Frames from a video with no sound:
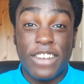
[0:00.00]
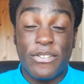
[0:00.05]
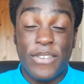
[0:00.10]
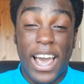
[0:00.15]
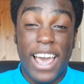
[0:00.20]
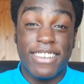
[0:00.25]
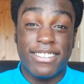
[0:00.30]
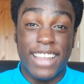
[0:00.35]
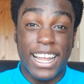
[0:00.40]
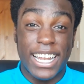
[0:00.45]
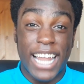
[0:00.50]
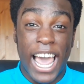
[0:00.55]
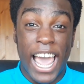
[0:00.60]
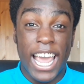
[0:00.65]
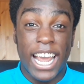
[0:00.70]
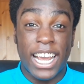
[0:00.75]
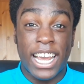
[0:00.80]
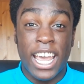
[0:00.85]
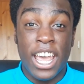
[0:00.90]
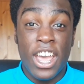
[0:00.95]
advised that
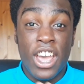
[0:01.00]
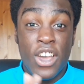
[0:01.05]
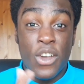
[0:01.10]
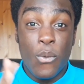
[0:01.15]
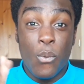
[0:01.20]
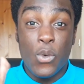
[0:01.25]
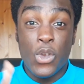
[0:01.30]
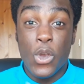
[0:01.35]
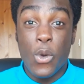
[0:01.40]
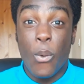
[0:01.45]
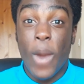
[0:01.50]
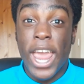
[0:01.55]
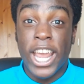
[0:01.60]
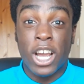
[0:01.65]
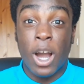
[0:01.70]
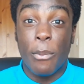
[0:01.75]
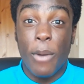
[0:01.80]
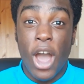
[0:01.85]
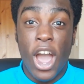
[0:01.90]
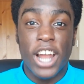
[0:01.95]
like, you
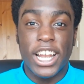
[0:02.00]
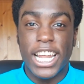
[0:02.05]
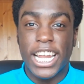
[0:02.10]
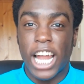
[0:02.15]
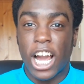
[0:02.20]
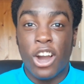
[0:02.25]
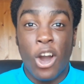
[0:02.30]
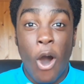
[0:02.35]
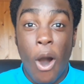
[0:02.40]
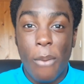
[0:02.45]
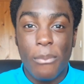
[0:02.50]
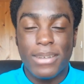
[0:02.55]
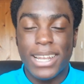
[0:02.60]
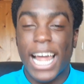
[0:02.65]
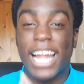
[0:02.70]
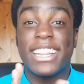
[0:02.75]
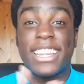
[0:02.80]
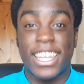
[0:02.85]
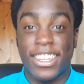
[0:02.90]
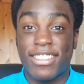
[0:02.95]
wake up early, and I can't,
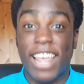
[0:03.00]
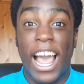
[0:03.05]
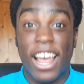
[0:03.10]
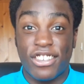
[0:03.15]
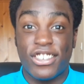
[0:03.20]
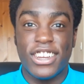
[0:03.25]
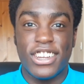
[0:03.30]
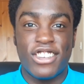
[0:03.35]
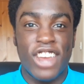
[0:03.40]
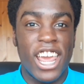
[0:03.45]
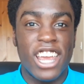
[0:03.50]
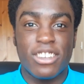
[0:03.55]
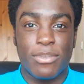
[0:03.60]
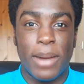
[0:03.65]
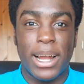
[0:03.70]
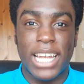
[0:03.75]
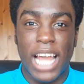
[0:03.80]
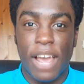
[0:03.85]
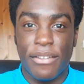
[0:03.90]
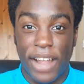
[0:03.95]
like, this actually changed
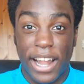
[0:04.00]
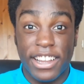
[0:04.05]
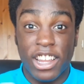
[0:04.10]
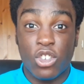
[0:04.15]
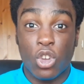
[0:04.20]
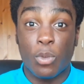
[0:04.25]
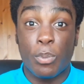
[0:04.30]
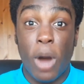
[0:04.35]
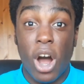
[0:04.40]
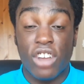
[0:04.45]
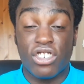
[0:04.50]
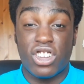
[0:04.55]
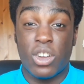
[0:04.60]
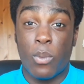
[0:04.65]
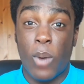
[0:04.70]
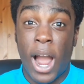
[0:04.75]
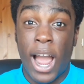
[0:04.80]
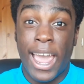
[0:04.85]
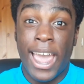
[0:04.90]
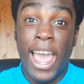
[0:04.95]
my life. Like, this was
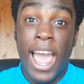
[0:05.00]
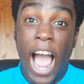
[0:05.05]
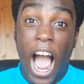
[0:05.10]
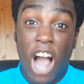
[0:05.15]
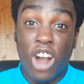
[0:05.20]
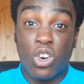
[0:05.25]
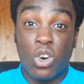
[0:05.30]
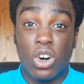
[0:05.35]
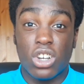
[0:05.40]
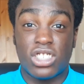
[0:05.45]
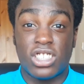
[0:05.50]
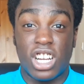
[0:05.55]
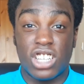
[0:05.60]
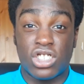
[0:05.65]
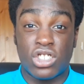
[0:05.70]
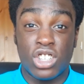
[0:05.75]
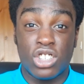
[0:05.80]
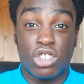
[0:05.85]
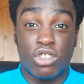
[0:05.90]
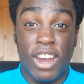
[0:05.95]
partially why I got
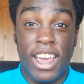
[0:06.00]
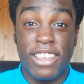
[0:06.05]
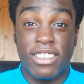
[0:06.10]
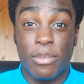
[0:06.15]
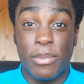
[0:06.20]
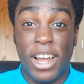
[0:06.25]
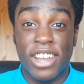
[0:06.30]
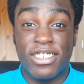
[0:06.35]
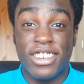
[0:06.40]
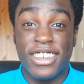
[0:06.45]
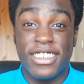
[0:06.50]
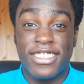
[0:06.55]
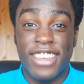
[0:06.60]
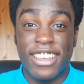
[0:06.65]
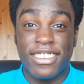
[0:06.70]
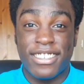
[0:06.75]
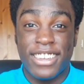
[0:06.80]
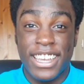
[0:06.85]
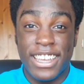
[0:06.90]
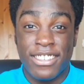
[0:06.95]
such good grades in my
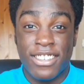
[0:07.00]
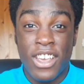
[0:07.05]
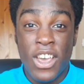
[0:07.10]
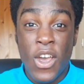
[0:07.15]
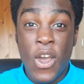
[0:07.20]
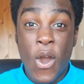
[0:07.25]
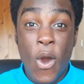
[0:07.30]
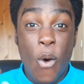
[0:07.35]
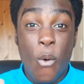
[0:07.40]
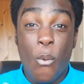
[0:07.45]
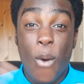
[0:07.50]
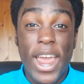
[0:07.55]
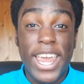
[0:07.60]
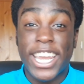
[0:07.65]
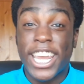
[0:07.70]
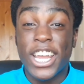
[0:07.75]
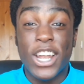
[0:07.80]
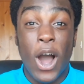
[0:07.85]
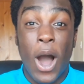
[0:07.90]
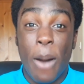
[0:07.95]
GCSEs.
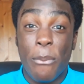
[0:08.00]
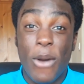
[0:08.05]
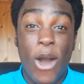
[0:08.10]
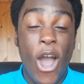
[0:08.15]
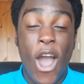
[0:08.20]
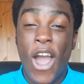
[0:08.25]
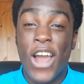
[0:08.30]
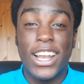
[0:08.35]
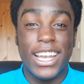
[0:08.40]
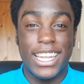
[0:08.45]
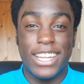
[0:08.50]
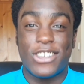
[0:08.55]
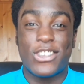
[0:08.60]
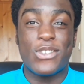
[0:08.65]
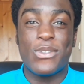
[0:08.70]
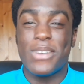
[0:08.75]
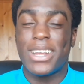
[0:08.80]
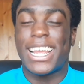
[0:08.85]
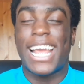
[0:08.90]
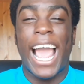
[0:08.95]
Waking up early,
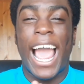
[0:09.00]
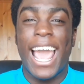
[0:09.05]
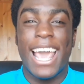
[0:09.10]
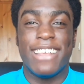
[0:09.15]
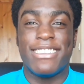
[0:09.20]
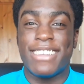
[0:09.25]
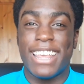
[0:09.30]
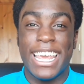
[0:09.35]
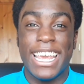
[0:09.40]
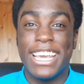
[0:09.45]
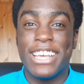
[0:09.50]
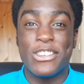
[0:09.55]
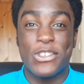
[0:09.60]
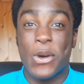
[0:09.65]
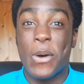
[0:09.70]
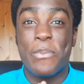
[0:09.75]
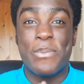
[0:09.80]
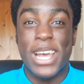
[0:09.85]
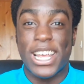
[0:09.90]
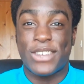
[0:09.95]
guys, it is
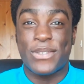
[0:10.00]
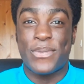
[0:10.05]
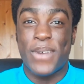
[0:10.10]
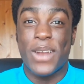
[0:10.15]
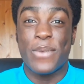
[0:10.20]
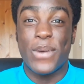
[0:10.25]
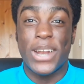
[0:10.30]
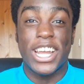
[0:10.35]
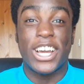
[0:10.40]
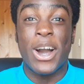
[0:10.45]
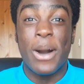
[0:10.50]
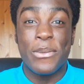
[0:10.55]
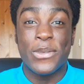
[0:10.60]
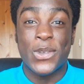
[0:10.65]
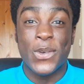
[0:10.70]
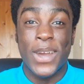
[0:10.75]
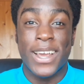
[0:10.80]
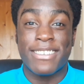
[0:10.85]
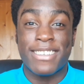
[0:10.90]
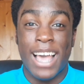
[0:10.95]
your best friend when it comes
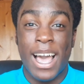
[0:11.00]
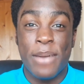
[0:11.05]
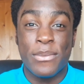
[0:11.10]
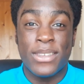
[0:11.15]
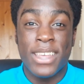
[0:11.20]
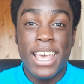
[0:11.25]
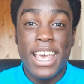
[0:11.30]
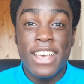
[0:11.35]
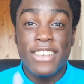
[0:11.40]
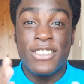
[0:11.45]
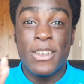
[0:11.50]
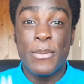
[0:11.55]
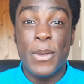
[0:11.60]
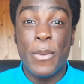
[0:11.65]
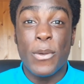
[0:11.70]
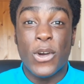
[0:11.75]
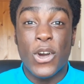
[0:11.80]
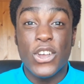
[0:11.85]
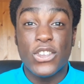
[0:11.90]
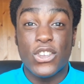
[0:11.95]
to exams,
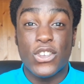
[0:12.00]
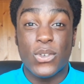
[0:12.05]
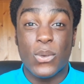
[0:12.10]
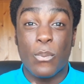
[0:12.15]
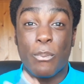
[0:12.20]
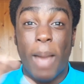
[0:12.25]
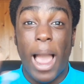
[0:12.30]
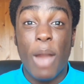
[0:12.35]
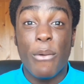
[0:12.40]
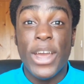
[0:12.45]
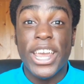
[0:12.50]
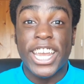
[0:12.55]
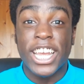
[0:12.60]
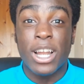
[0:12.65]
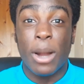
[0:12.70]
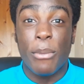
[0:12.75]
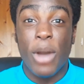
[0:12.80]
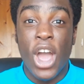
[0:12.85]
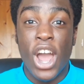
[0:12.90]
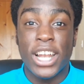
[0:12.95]
simply because by
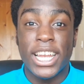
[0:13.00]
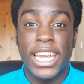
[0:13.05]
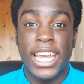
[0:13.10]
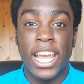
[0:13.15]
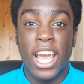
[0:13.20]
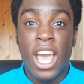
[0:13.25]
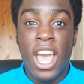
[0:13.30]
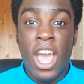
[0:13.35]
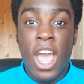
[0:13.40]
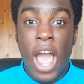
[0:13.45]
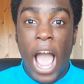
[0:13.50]
waking up early